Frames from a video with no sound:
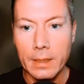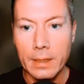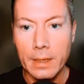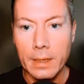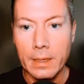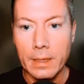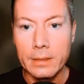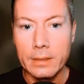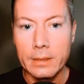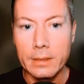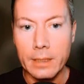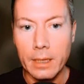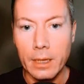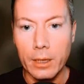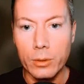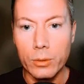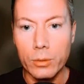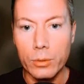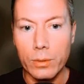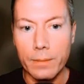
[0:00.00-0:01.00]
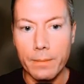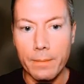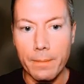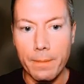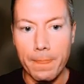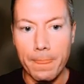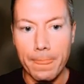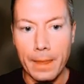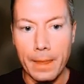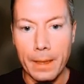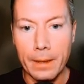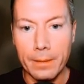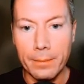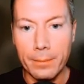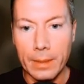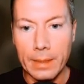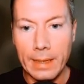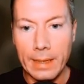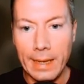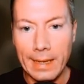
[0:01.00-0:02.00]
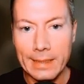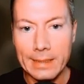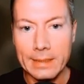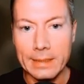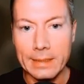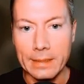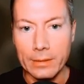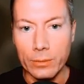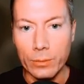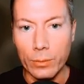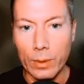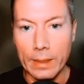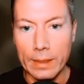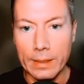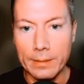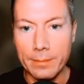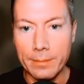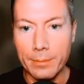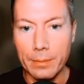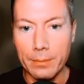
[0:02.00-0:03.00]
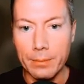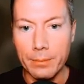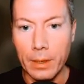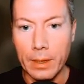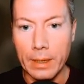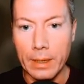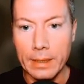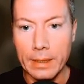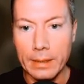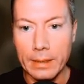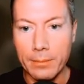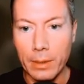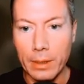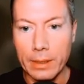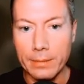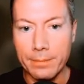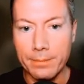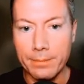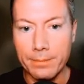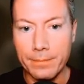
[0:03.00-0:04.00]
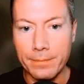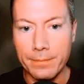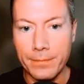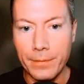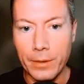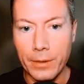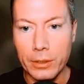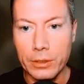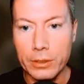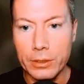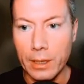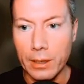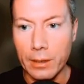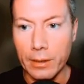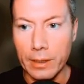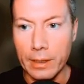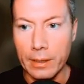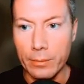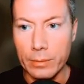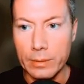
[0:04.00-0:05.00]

so my head is in the way, but my first target was